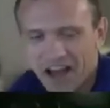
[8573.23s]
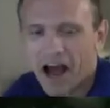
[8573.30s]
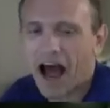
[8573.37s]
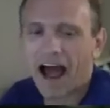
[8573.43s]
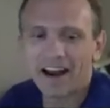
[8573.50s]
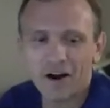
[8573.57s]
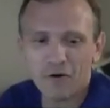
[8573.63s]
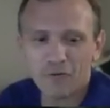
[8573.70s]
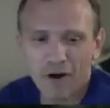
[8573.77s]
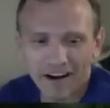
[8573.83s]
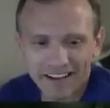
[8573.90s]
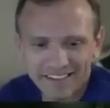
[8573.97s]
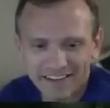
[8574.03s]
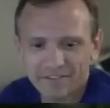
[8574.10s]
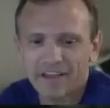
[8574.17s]
I don't want
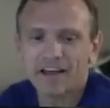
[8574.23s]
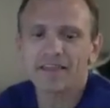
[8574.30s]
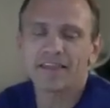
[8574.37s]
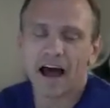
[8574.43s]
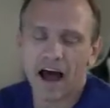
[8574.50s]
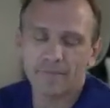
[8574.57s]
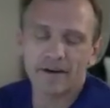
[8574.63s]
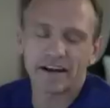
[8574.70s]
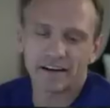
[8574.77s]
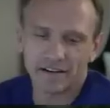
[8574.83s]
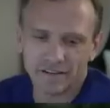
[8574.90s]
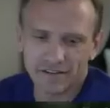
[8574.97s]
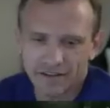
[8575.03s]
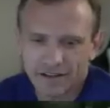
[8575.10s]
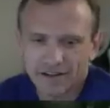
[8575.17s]
it. I mean,
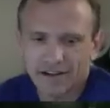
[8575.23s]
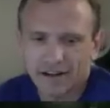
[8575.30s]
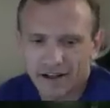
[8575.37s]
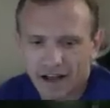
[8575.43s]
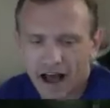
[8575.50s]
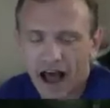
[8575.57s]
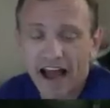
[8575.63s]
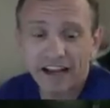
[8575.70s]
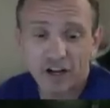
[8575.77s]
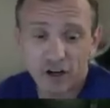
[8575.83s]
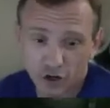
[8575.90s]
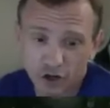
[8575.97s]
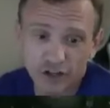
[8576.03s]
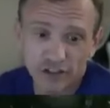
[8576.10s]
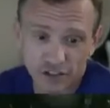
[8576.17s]
I
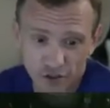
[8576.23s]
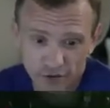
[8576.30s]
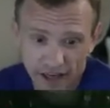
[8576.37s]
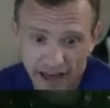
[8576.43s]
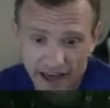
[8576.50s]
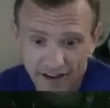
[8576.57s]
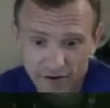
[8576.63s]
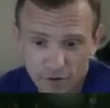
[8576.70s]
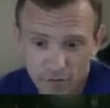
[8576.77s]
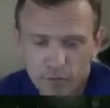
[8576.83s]
could do that,